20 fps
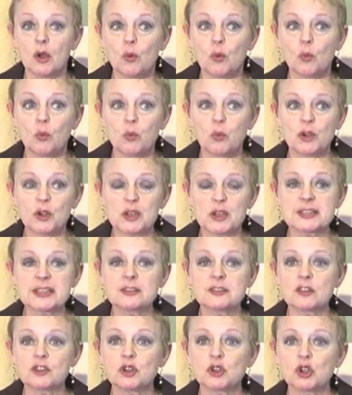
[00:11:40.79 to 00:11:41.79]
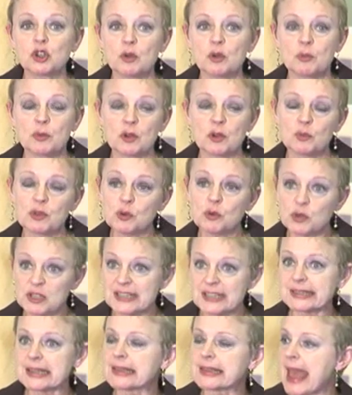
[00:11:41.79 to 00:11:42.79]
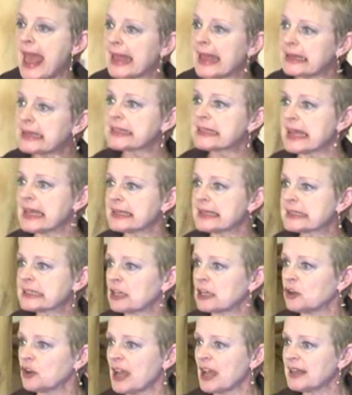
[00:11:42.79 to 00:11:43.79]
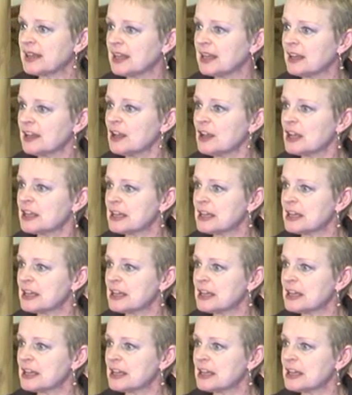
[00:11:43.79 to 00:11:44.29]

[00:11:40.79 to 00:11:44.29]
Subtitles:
we're not saying that they're not, we don't want to say that any test or any